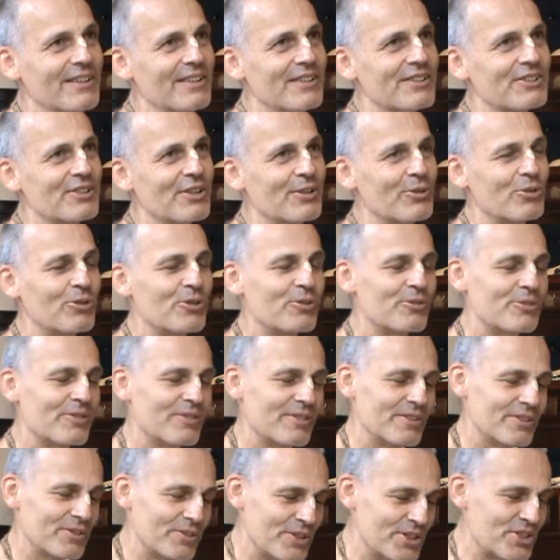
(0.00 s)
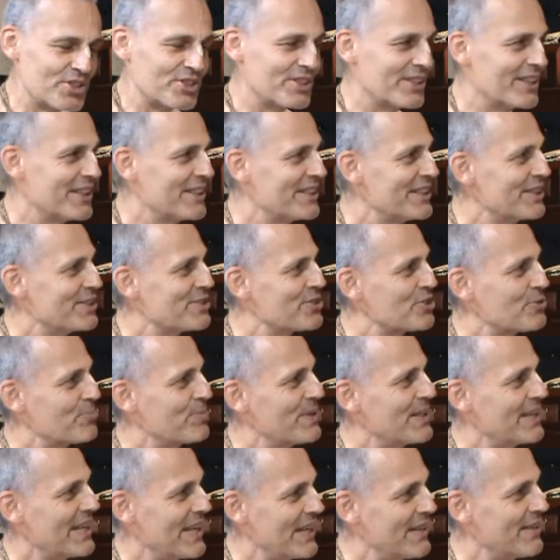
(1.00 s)
So Lord Krishna, he didn't
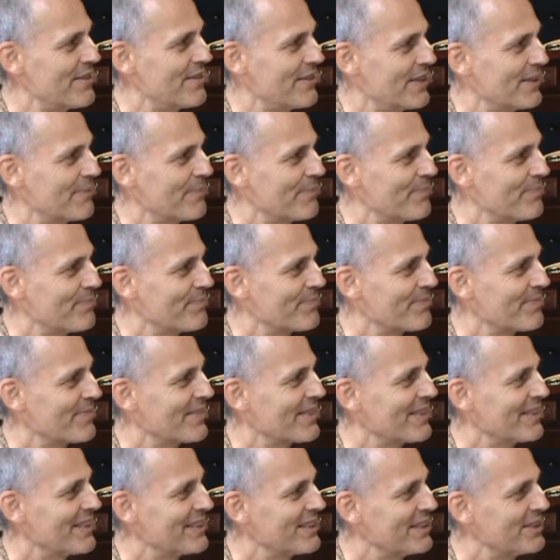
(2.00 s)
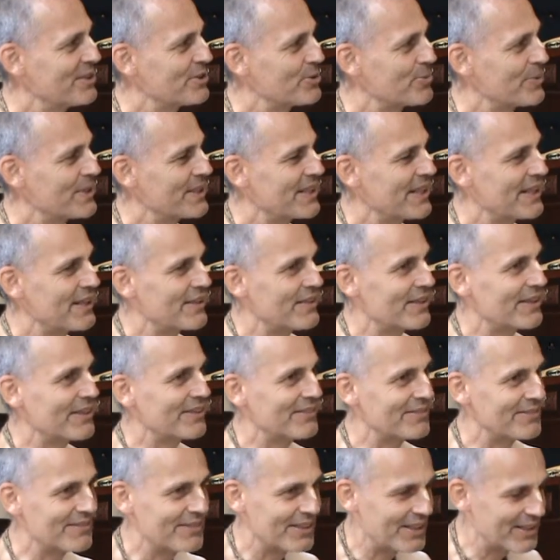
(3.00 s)
speak anything. He didn't speak anything.
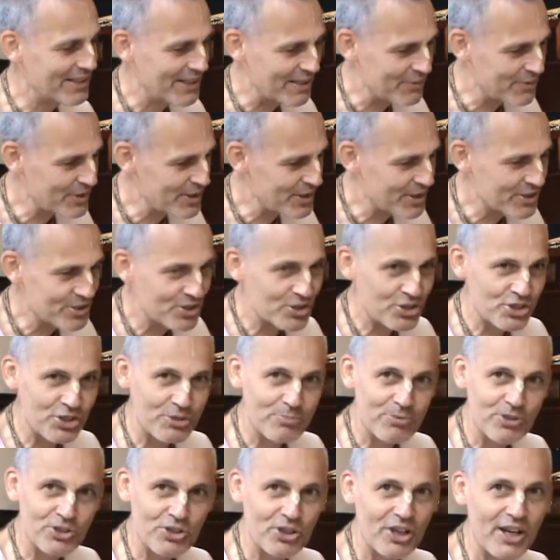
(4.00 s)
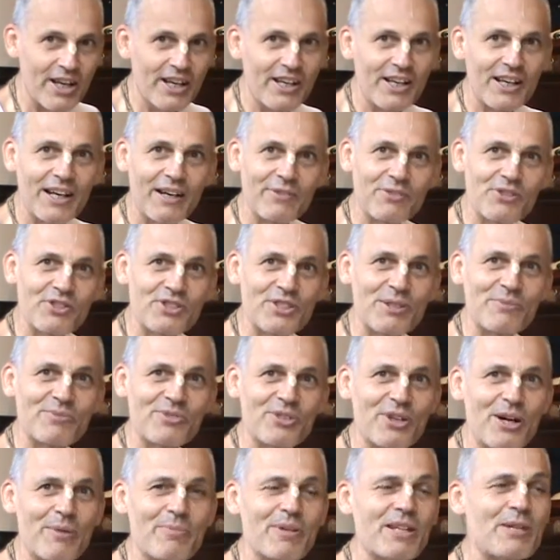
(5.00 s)
And everything just subsided after some
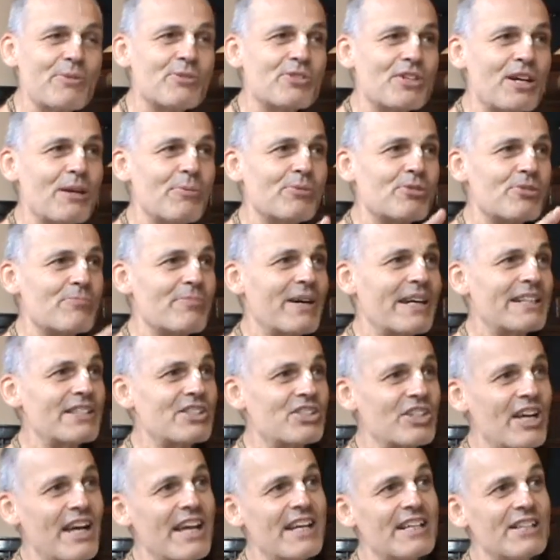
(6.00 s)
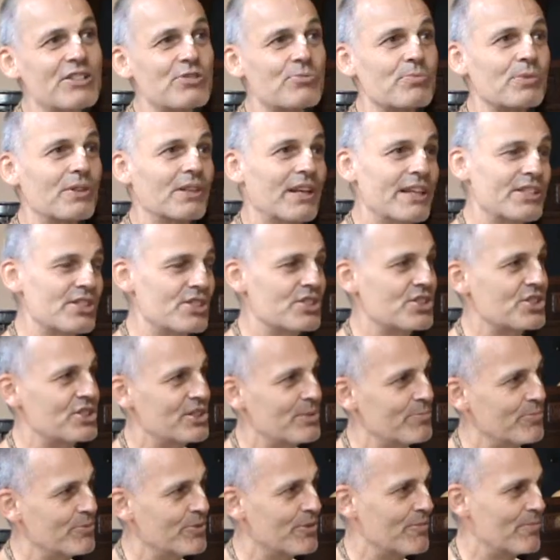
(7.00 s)
time. He was able to maintain his relationship
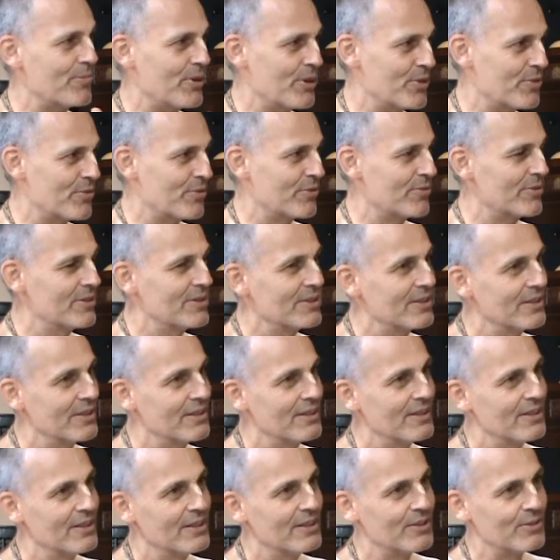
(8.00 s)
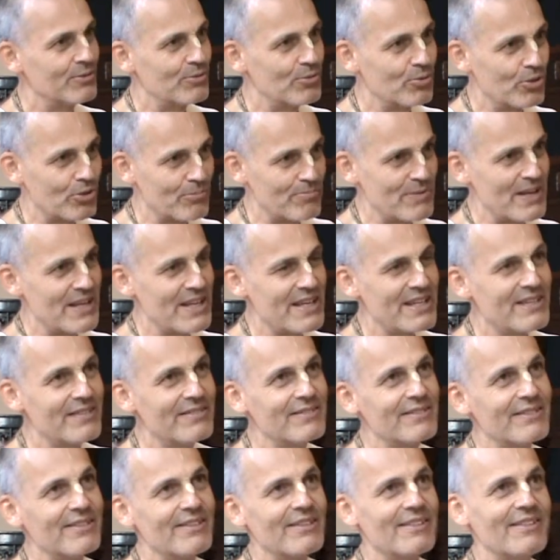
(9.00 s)
with both Rukmini
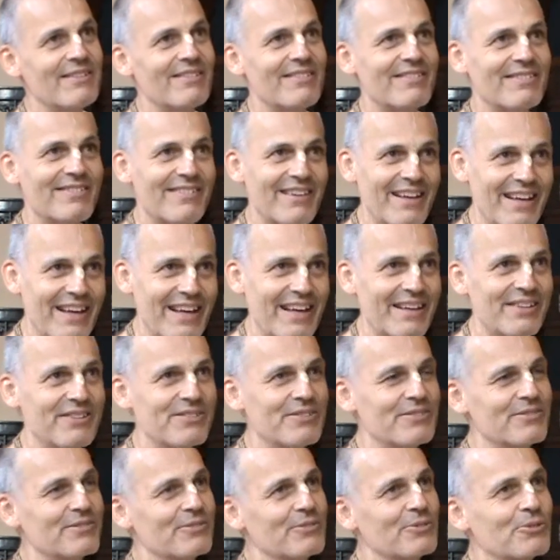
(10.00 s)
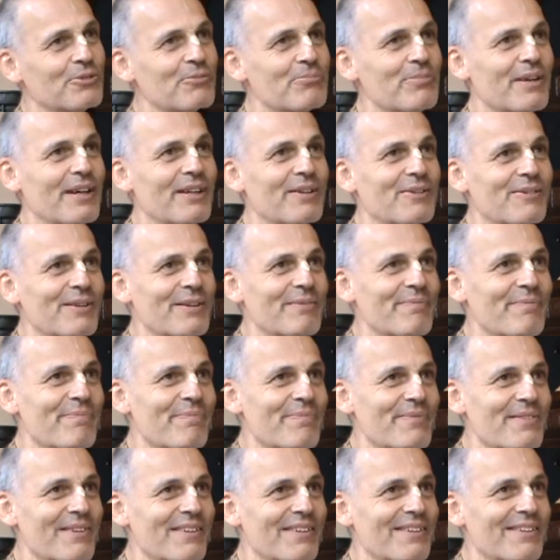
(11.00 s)
and Lord
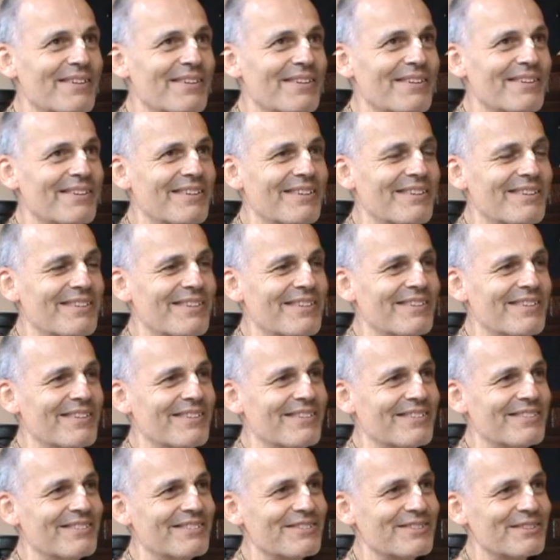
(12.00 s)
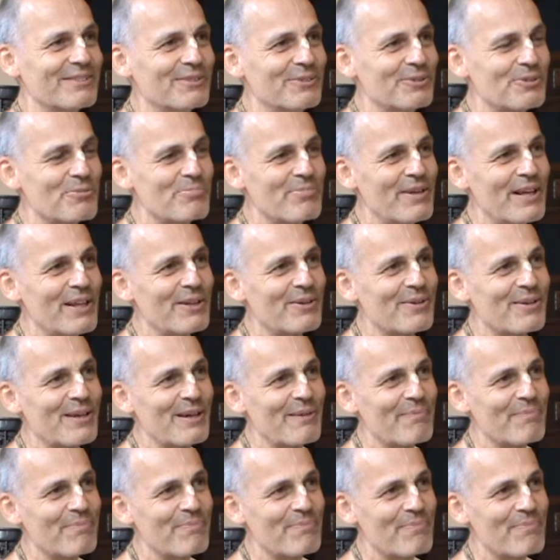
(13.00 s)
Balaram. So Lord Balaram,